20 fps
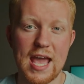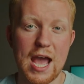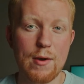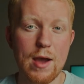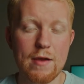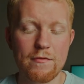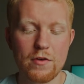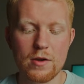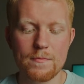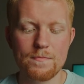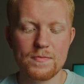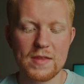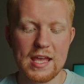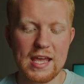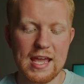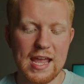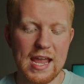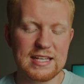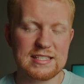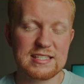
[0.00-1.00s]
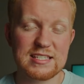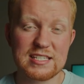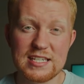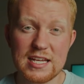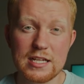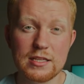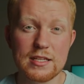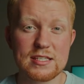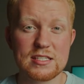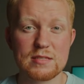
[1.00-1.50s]
However, it
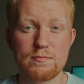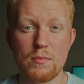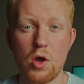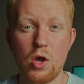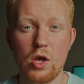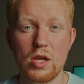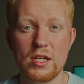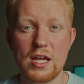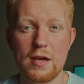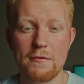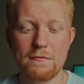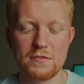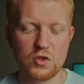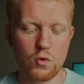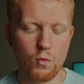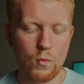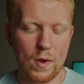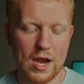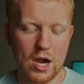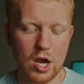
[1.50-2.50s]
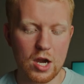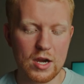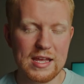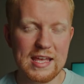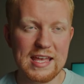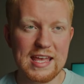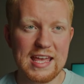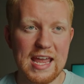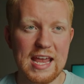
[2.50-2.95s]
still is small enough to where